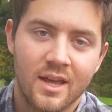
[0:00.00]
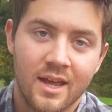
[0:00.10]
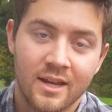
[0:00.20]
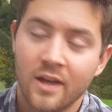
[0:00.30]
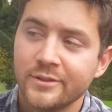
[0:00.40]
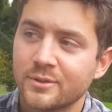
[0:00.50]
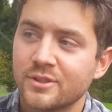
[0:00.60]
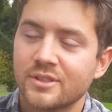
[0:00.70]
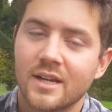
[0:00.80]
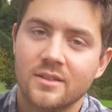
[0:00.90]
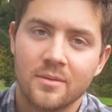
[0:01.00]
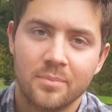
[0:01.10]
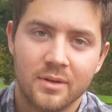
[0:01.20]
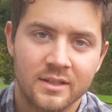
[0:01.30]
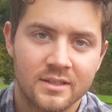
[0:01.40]
And I also just got done
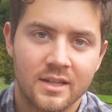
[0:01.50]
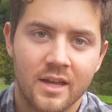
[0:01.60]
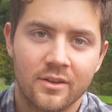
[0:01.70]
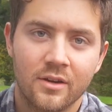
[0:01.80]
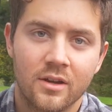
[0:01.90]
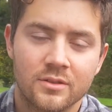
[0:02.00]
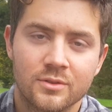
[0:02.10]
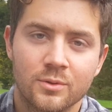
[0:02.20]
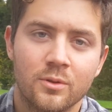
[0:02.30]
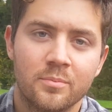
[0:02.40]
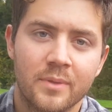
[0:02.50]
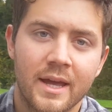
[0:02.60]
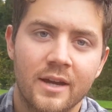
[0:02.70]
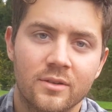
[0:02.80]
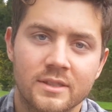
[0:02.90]
putting together a dual
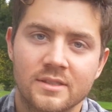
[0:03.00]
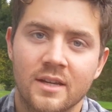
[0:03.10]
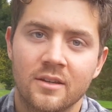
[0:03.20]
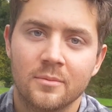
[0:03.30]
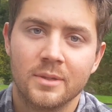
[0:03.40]
battery setup.